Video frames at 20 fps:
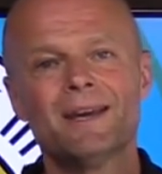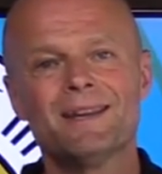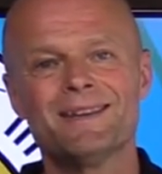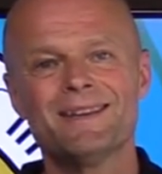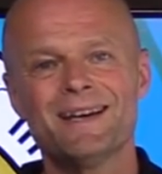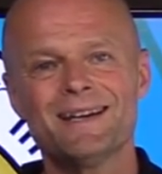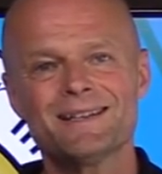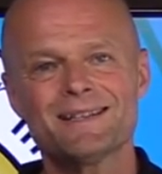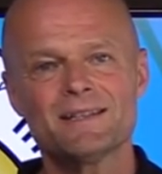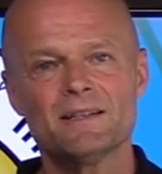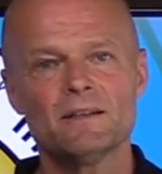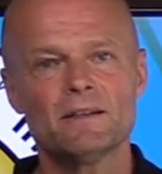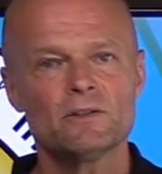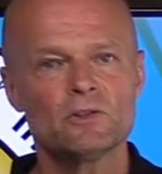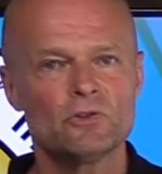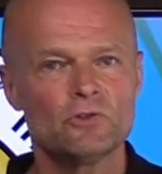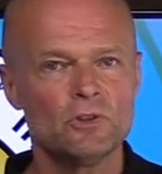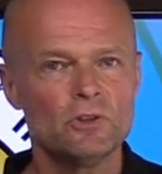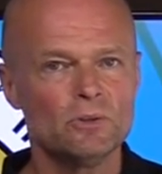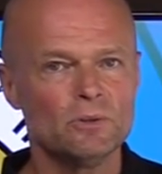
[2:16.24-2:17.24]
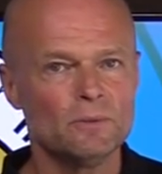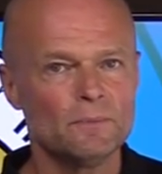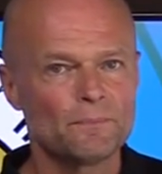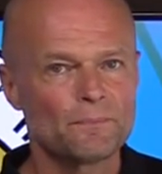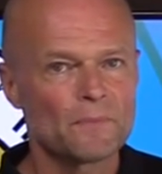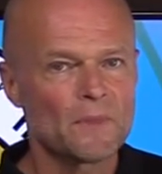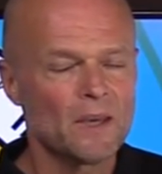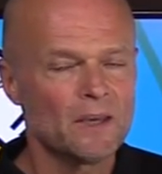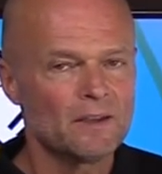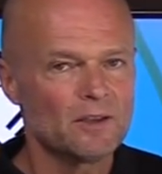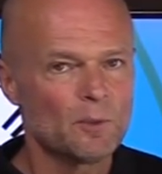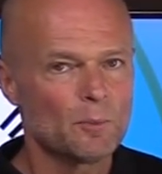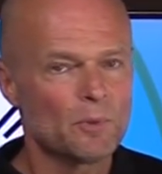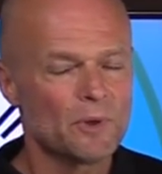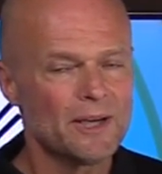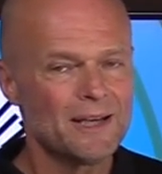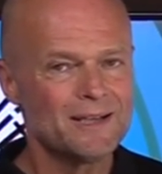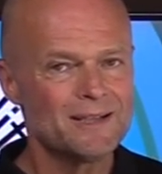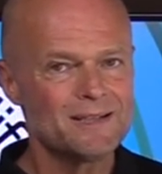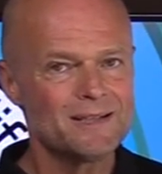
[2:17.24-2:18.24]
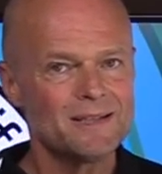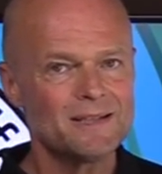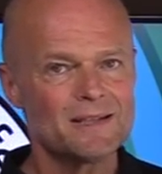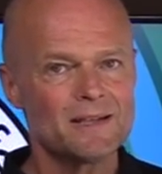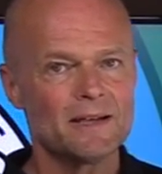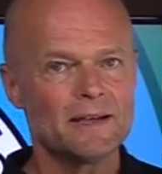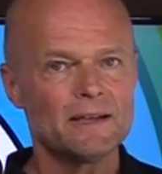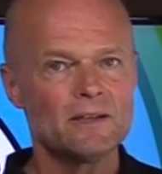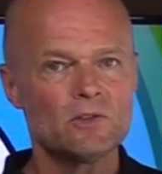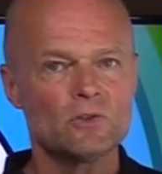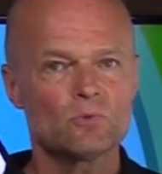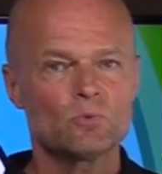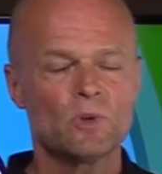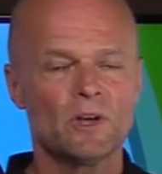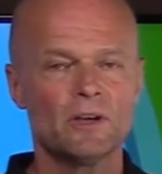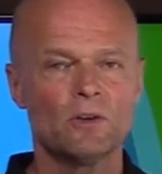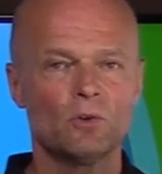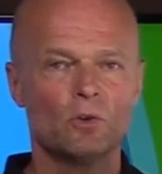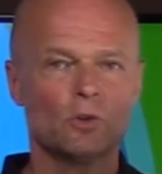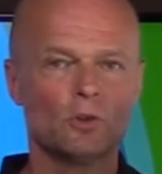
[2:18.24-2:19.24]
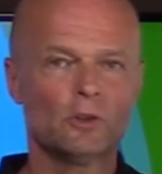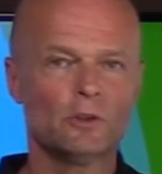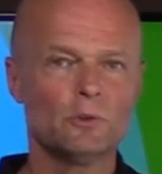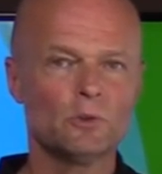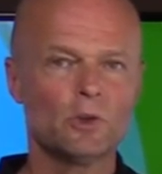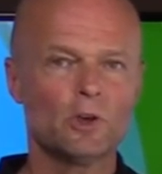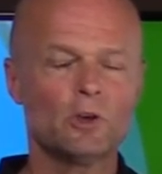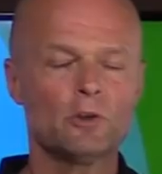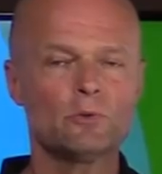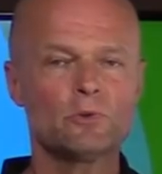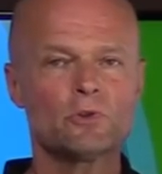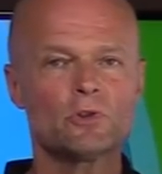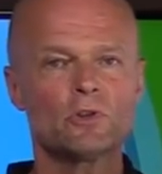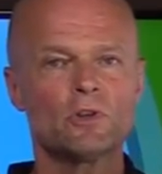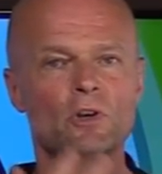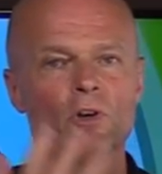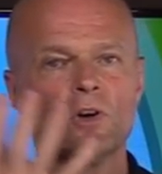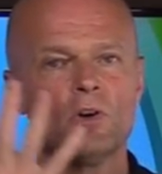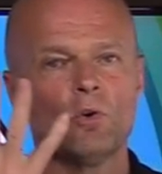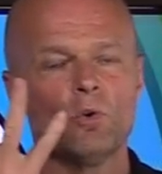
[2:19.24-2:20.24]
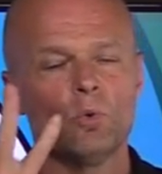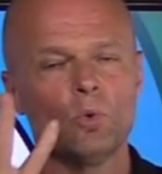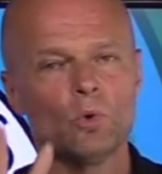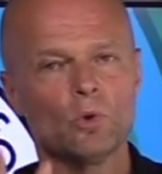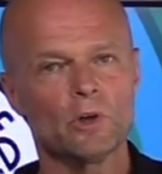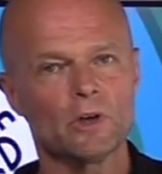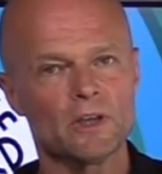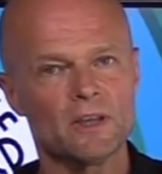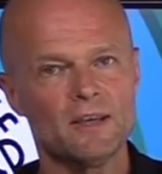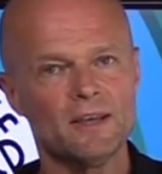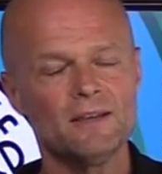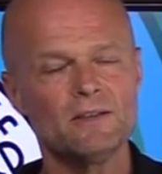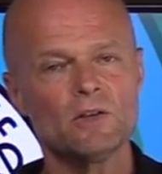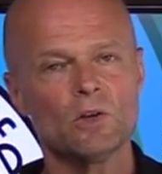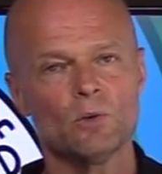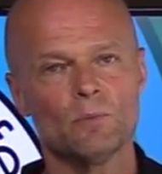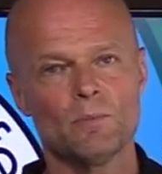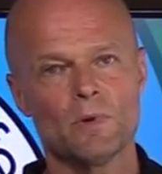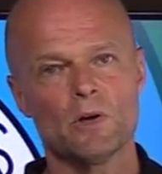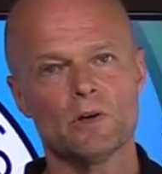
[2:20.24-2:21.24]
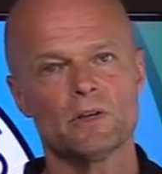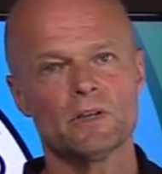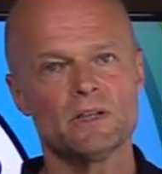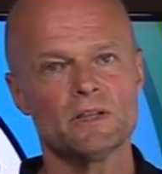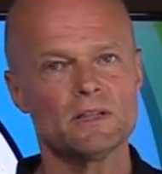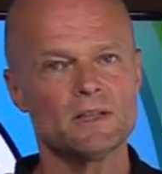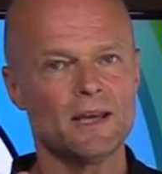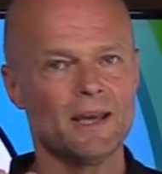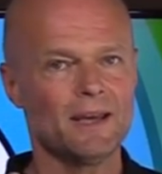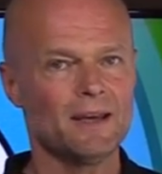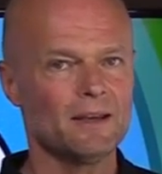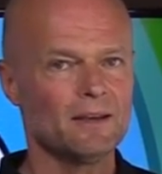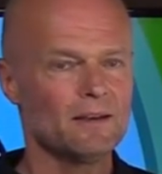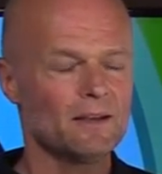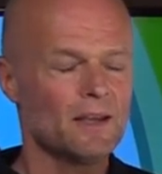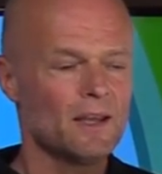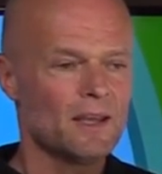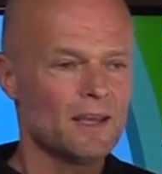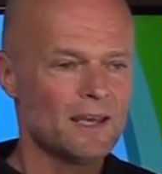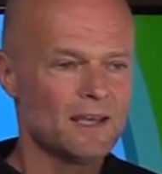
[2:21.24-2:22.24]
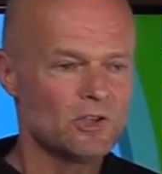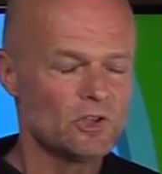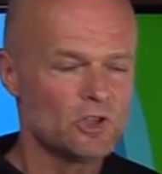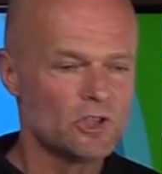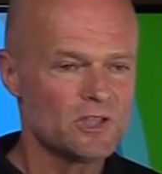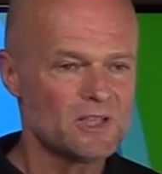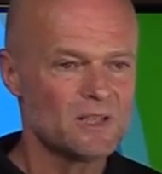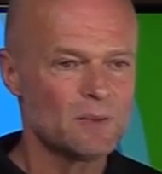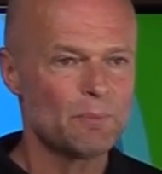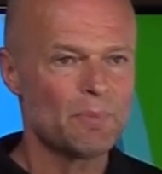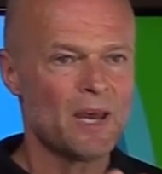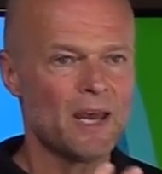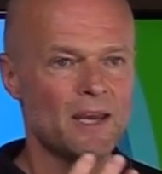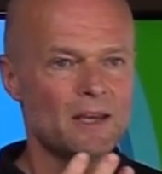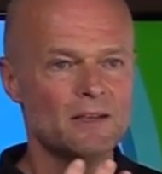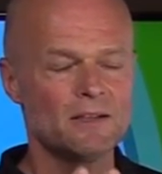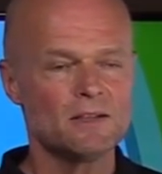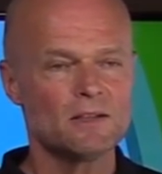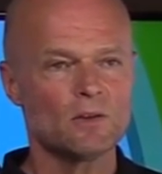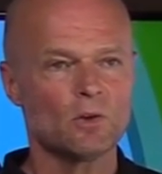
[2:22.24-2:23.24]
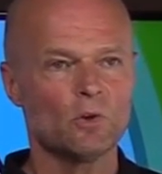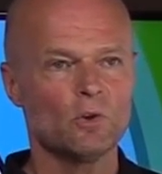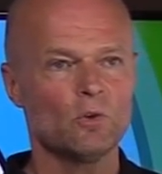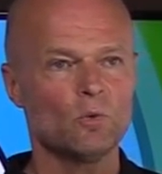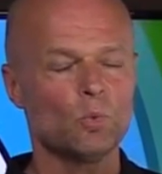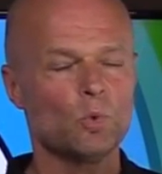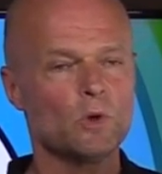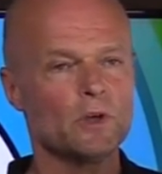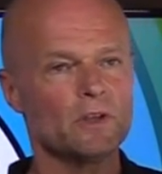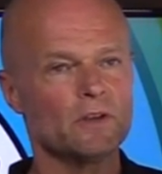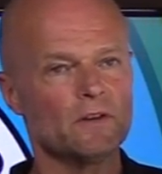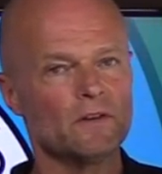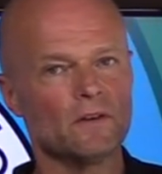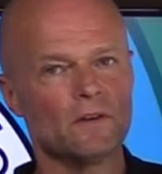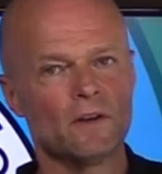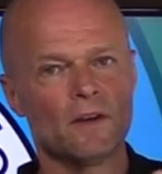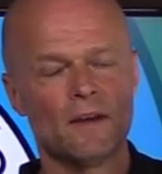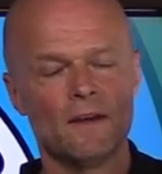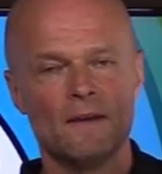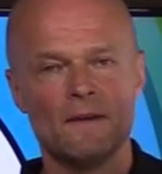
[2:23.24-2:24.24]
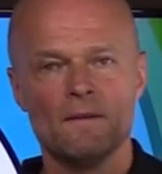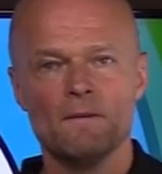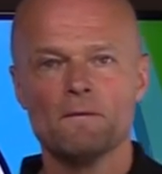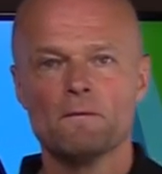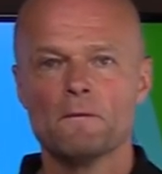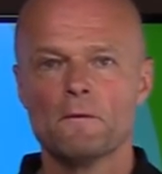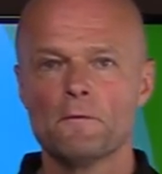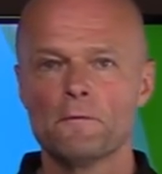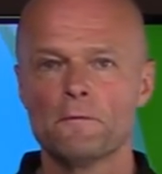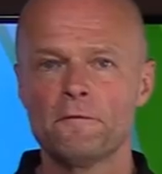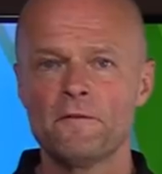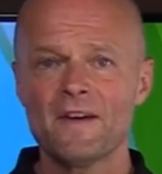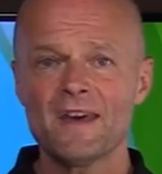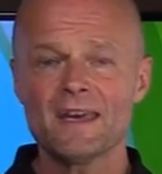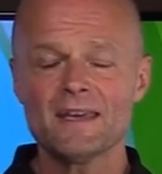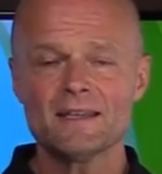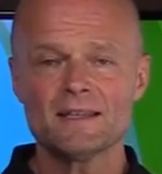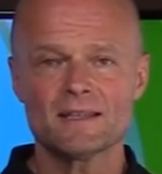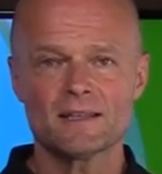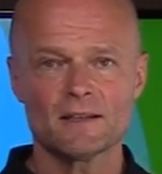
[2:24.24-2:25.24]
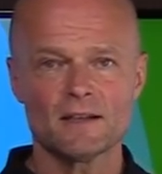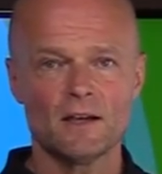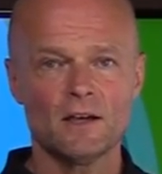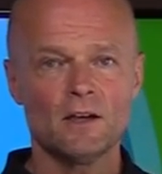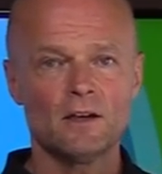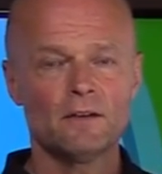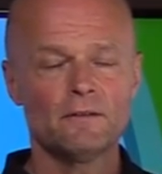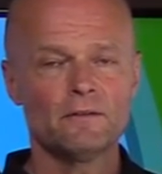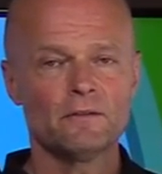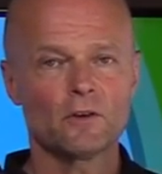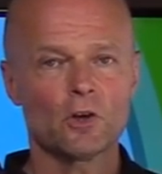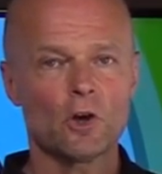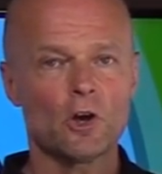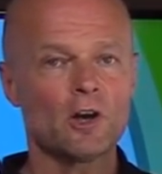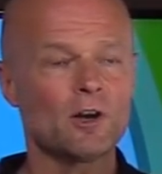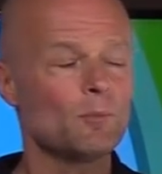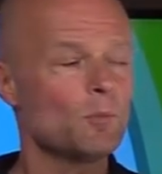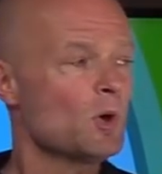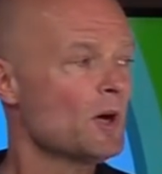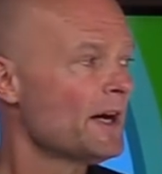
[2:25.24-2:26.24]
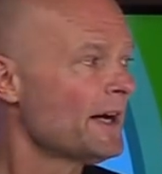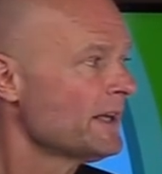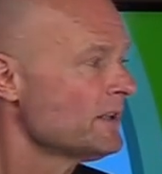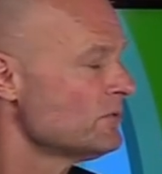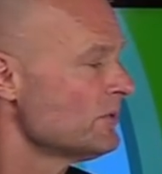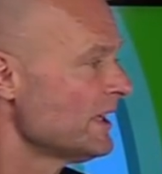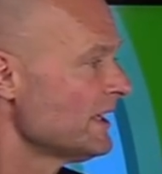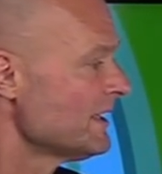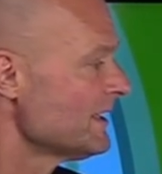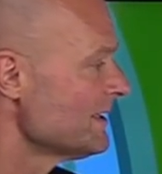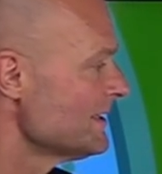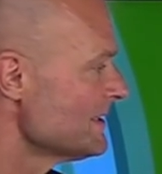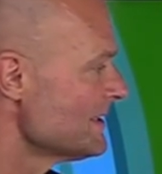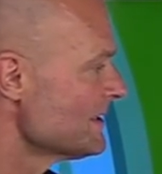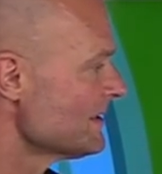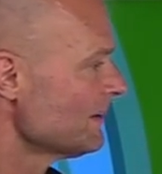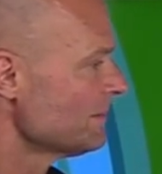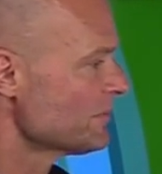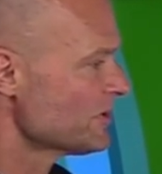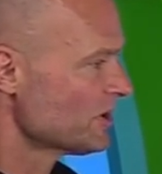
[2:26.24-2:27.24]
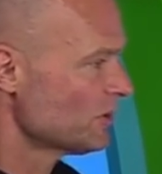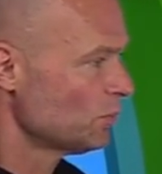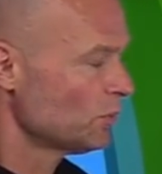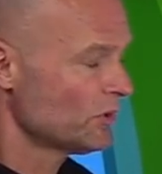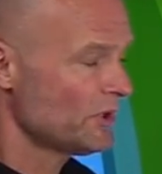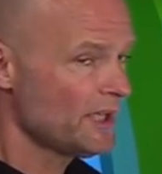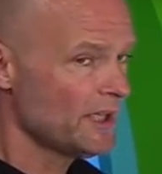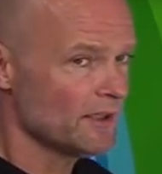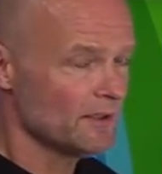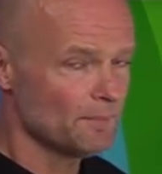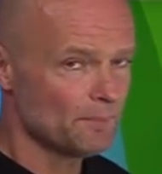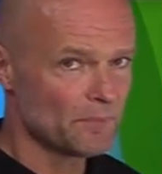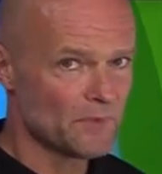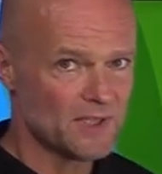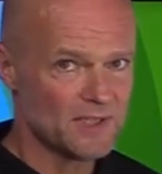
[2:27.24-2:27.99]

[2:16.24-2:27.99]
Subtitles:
That's not true. The brain is designed to run on glucose or ketone bodies, and it just depends on what phase of carbohydrate consumption we're in.